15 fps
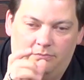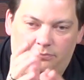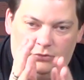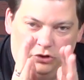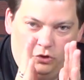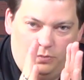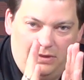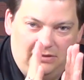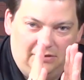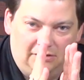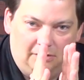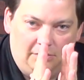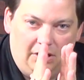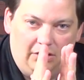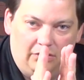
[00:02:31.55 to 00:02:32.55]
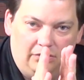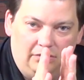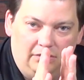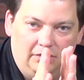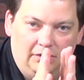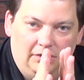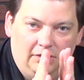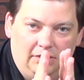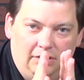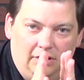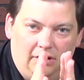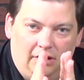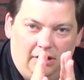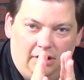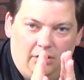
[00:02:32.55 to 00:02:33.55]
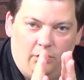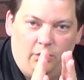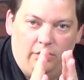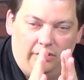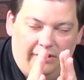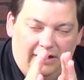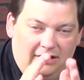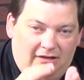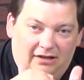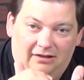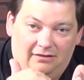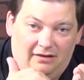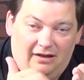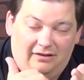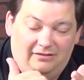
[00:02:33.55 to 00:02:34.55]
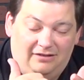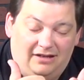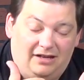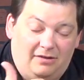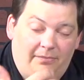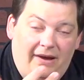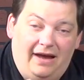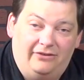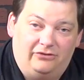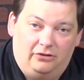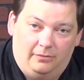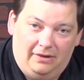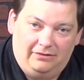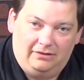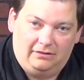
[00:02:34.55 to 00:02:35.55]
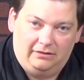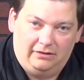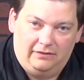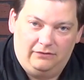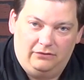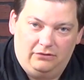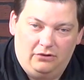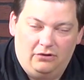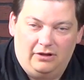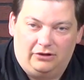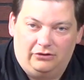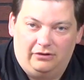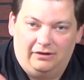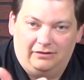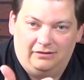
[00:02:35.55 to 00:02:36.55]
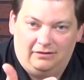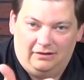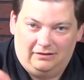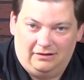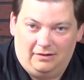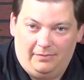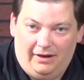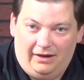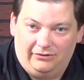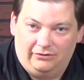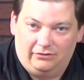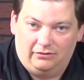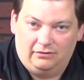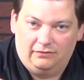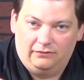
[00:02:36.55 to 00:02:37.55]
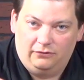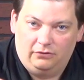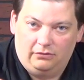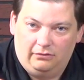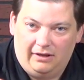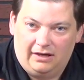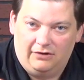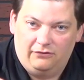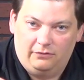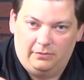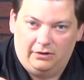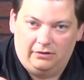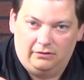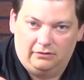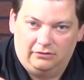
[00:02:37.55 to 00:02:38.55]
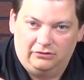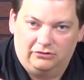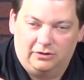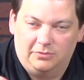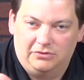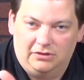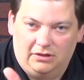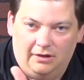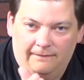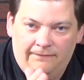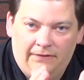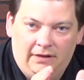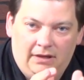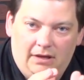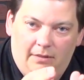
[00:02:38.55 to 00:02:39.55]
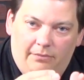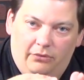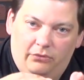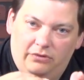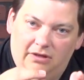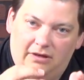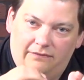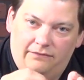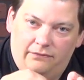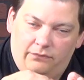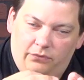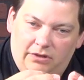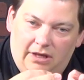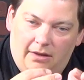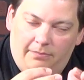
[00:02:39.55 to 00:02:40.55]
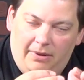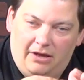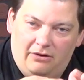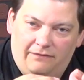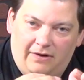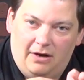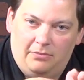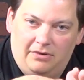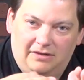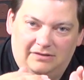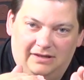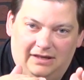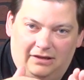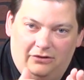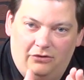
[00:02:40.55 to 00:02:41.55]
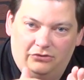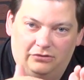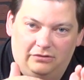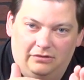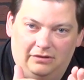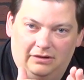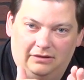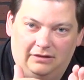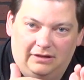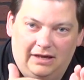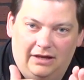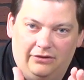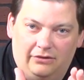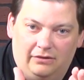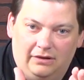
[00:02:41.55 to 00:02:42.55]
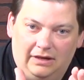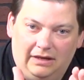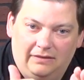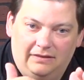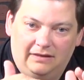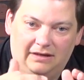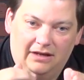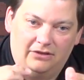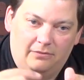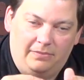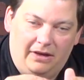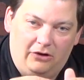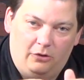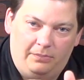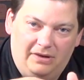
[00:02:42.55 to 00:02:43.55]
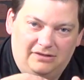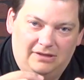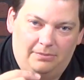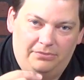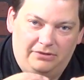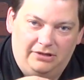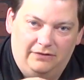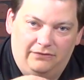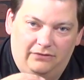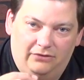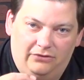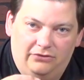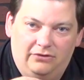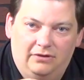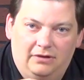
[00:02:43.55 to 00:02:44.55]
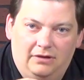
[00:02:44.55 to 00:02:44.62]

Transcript: two pieces of metal. It's like a capacitor, basically. If you know electronics, it's a capacitor, for lack of a better description. But when that panel vibrates, they get closer together, and the other panel picks up the difference,